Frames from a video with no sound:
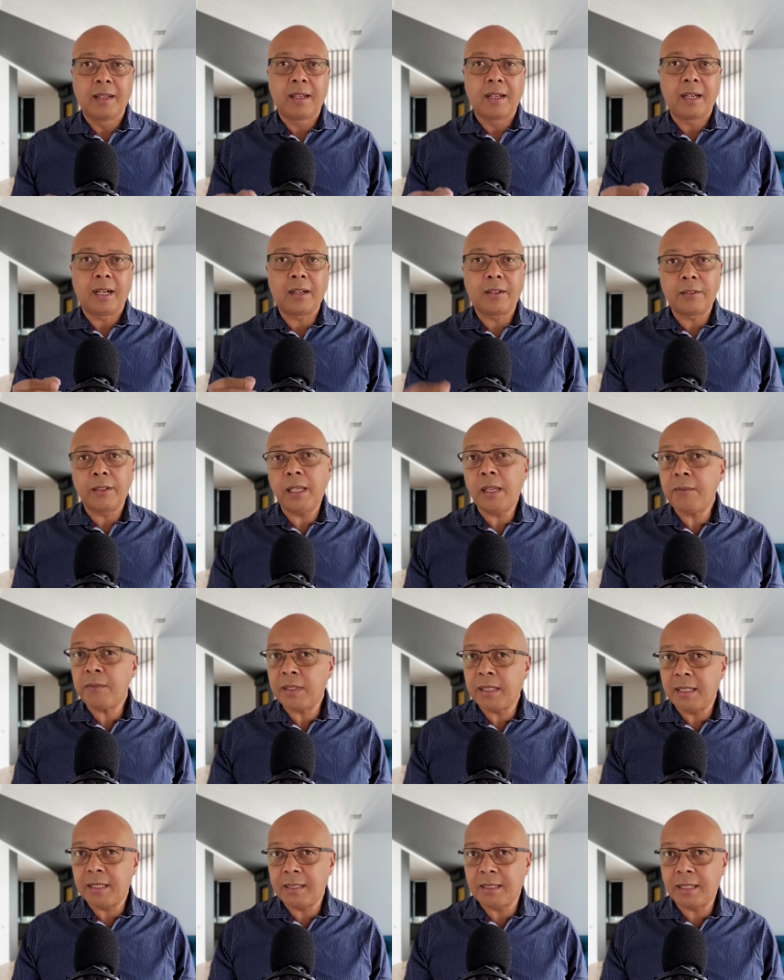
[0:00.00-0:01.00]

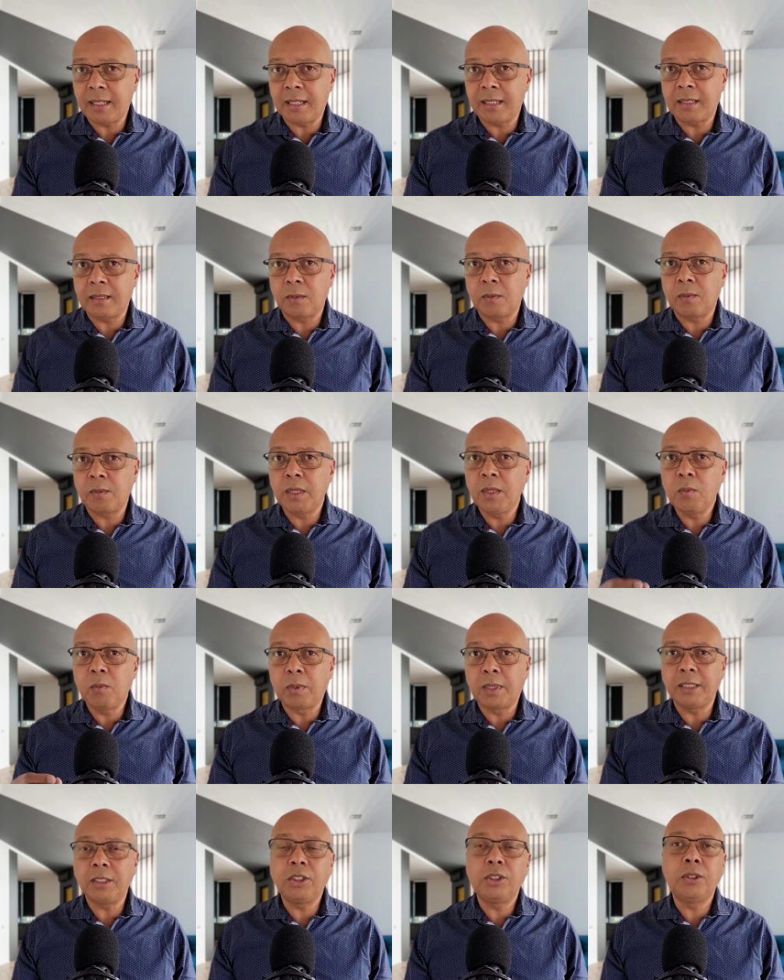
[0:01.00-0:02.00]
However, he says, we
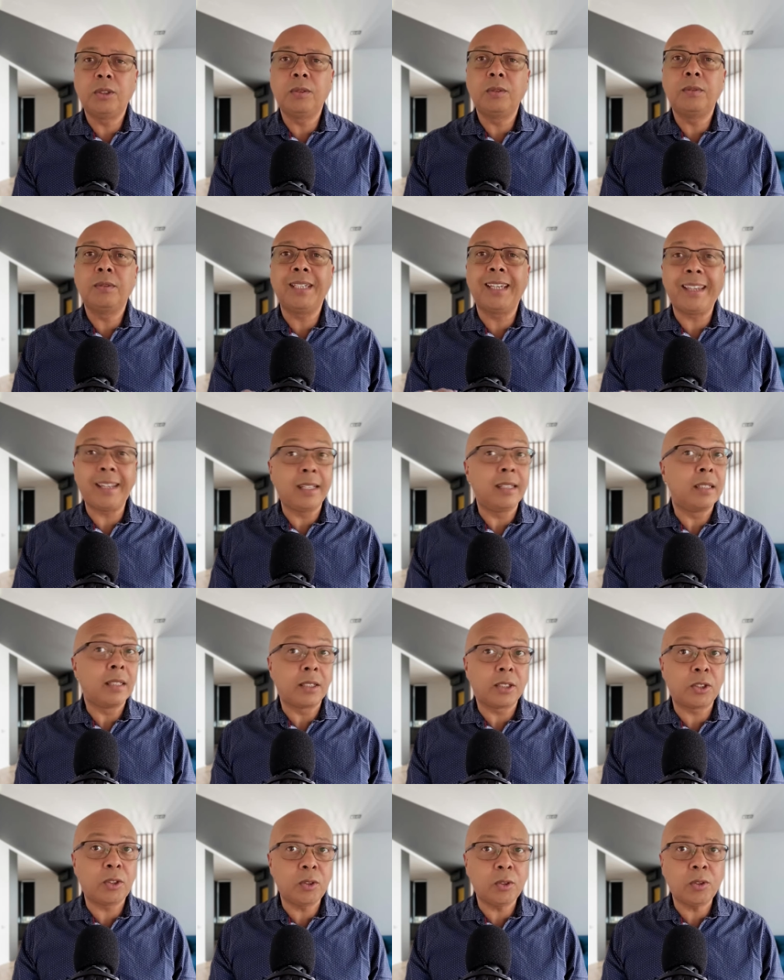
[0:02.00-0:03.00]
want you in
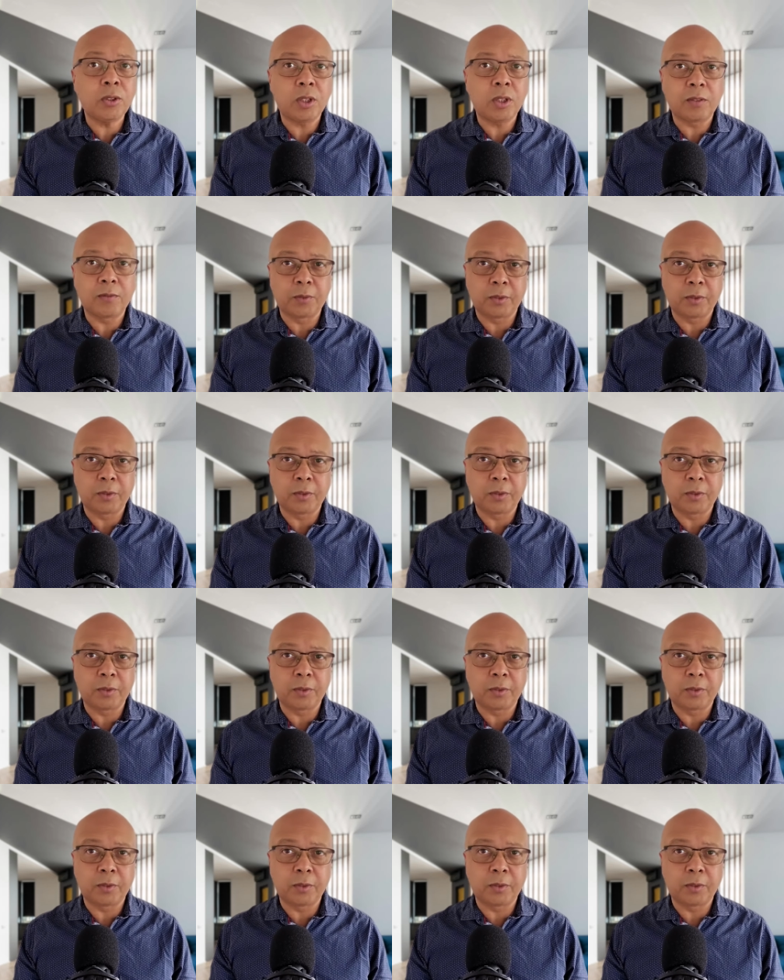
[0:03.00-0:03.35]
the studio for